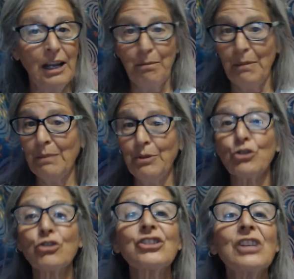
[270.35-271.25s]
Maybe your
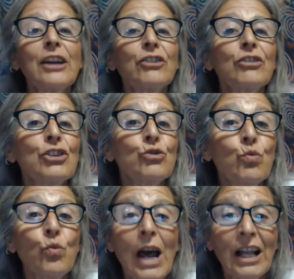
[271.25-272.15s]
Saturn is
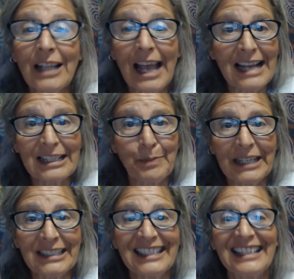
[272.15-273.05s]
well
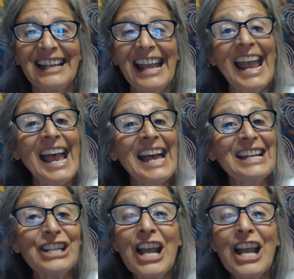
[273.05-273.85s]
aspected and